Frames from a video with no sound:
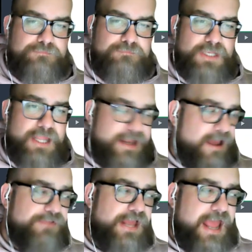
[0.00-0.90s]
and now
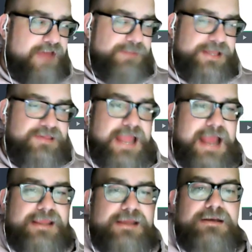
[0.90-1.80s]
I've got half my
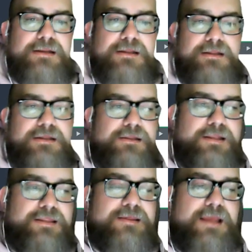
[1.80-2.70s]
stack in,
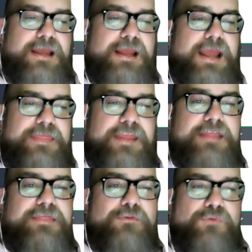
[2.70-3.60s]
let's say, and
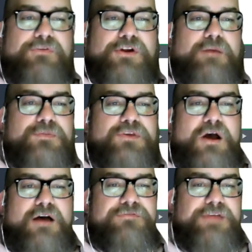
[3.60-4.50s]
then the river comes
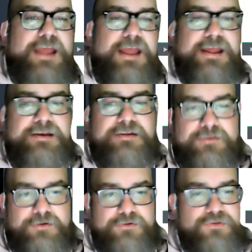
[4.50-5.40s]
off and
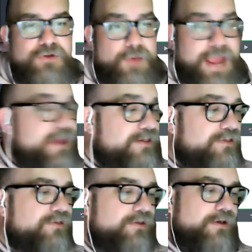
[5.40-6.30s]
there's no
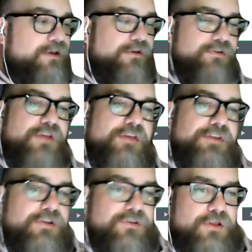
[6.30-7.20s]
ace, there's
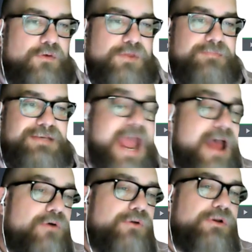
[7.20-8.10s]
nothing to slow them
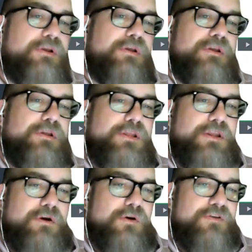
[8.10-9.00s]
down,
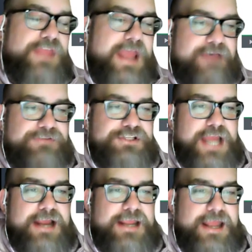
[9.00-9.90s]
if they have a
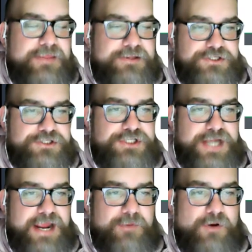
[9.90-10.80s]
jack, and they just
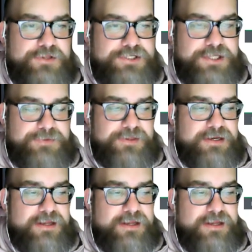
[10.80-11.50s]
jam all the chips in.